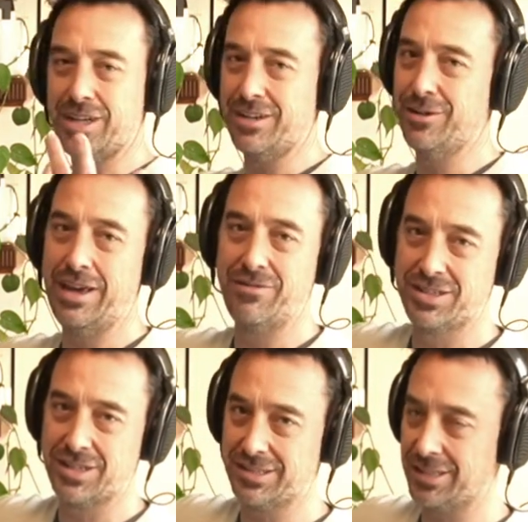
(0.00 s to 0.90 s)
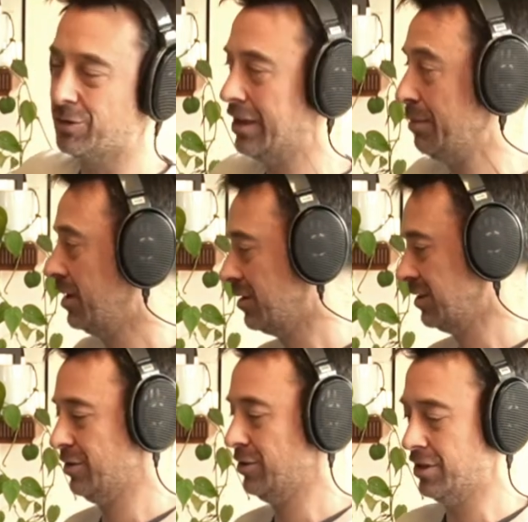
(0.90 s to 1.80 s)
I don't know, advertising or their
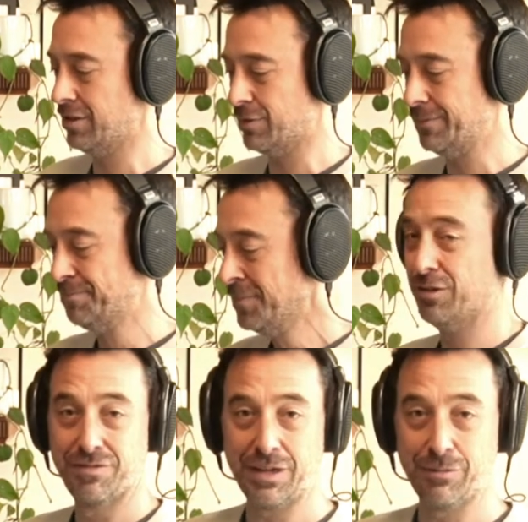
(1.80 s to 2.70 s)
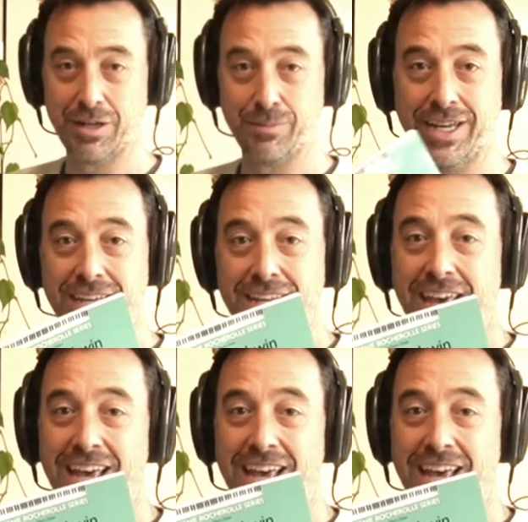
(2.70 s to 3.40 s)
parents or who knows what. So fun one to play.